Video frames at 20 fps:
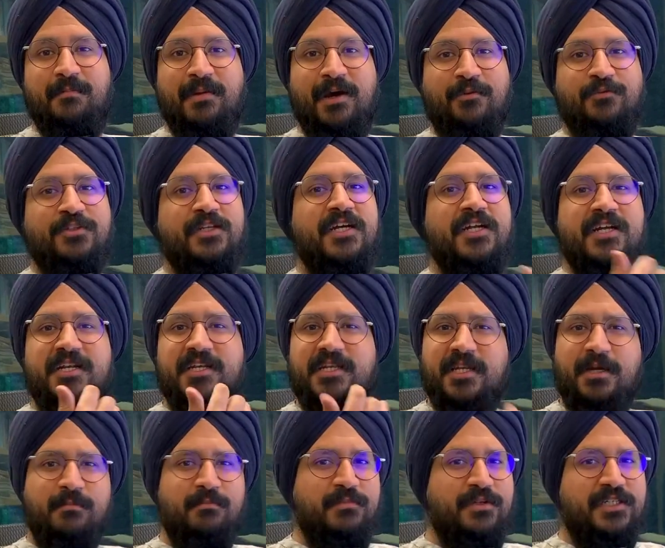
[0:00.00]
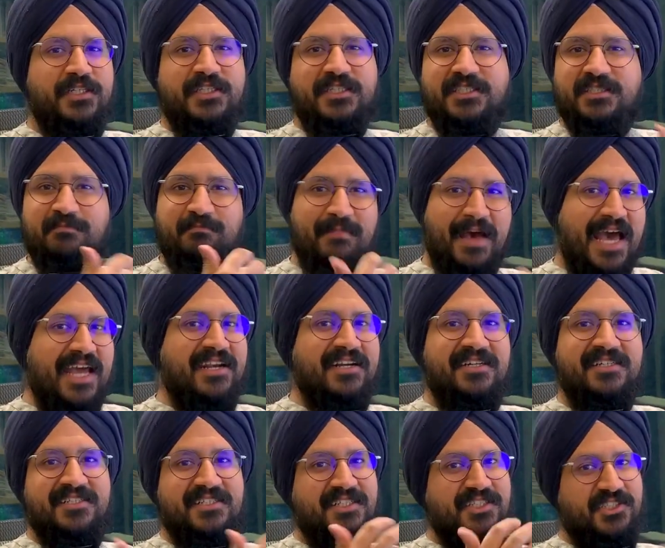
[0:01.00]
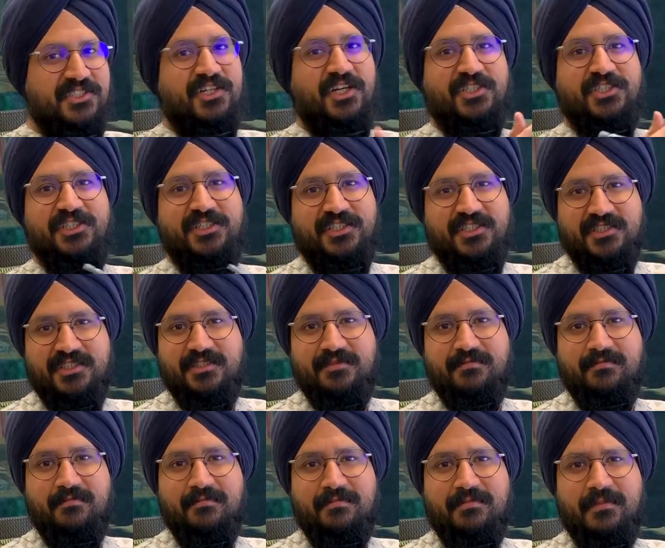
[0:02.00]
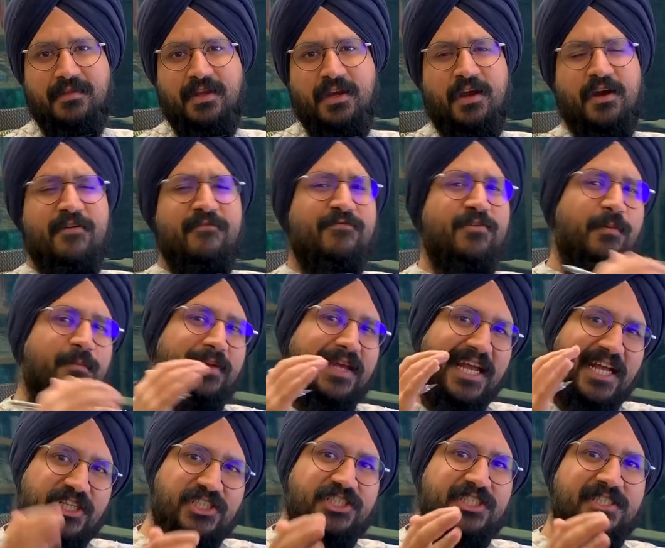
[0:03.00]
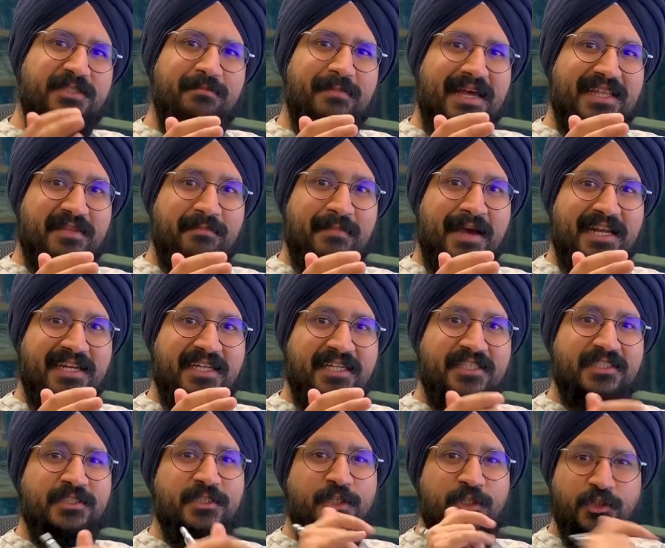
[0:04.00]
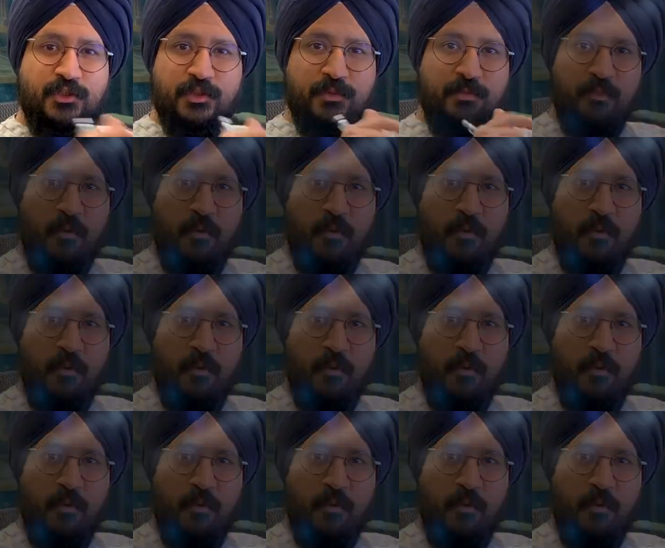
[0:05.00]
about numbers, patterns, and structures. From ancient mathematics to